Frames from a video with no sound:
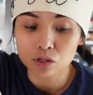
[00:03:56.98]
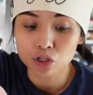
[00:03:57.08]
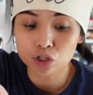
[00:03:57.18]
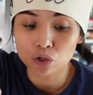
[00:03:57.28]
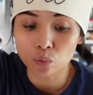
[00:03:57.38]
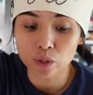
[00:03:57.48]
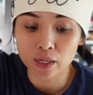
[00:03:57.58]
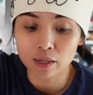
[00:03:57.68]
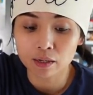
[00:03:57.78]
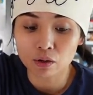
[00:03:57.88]
so we
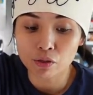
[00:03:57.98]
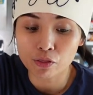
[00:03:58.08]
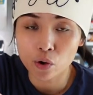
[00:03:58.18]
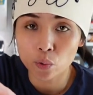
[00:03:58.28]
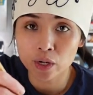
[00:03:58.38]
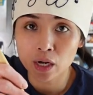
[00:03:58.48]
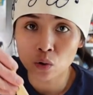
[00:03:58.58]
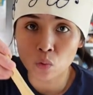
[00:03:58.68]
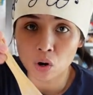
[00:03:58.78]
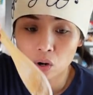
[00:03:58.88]
can throw in
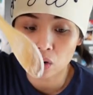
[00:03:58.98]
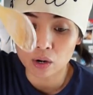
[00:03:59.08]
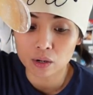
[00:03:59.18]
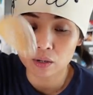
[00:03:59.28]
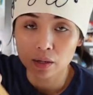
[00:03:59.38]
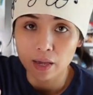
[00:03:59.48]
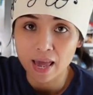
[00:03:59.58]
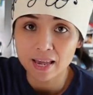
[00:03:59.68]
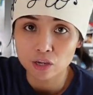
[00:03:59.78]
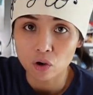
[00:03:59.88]
our
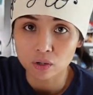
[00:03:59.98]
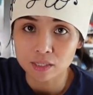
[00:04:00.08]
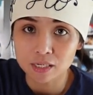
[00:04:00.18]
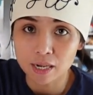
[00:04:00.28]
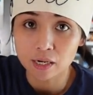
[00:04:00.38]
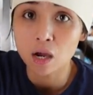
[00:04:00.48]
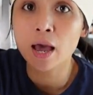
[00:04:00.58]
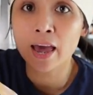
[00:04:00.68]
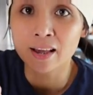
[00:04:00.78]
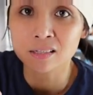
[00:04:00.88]
egg yolk inside,
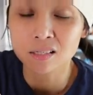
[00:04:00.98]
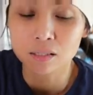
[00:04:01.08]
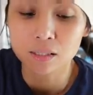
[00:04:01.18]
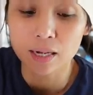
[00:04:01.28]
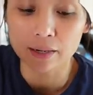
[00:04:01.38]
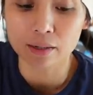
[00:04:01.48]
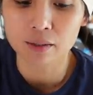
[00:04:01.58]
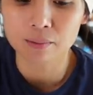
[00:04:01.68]
eggs inside